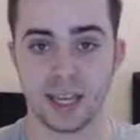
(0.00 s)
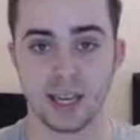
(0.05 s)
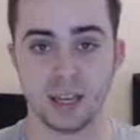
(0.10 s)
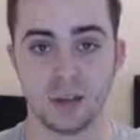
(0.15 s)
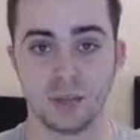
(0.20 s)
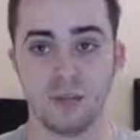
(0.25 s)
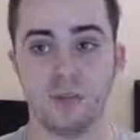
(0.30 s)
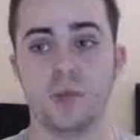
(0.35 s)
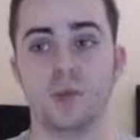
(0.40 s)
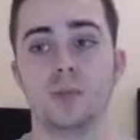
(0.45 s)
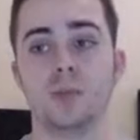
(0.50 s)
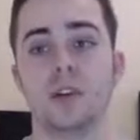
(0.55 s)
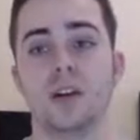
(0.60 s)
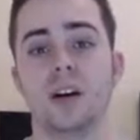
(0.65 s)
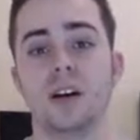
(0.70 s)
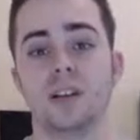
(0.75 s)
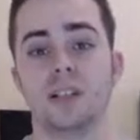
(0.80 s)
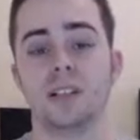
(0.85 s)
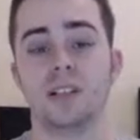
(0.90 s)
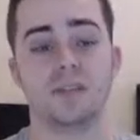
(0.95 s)
it with
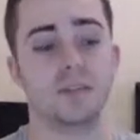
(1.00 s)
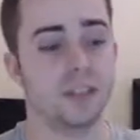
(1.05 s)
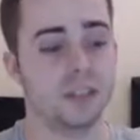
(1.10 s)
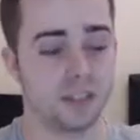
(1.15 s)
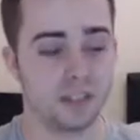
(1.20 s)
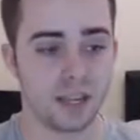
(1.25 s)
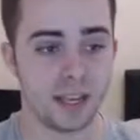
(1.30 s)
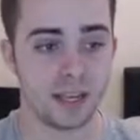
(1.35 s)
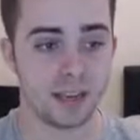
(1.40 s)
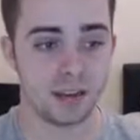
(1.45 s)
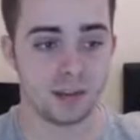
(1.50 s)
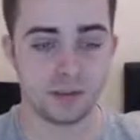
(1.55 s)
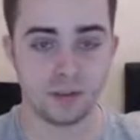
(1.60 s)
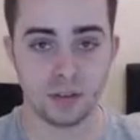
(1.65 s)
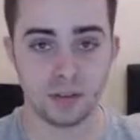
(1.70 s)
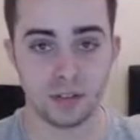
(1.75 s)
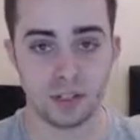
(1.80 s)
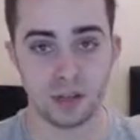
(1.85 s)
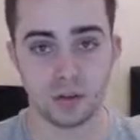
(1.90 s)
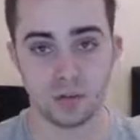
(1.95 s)
Moonblast if it's taken a
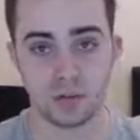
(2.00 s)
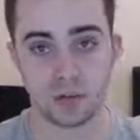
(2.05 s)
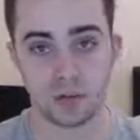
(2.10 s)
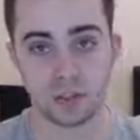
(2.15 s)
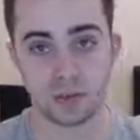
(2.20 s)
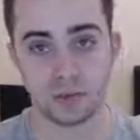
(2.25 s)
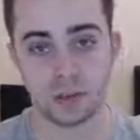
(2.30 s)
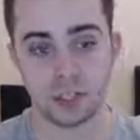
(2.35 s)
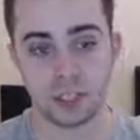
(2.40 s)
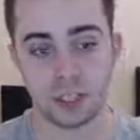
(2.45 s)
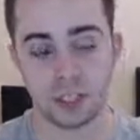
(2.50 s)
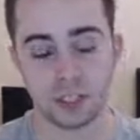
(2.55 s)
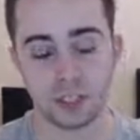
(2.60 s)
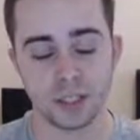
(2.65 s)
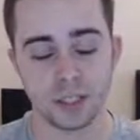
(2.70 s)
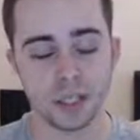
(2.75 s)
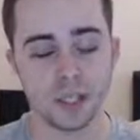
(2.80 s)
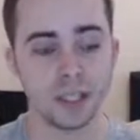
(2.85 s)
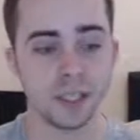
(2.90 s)
few Stealth Rock switch-ins.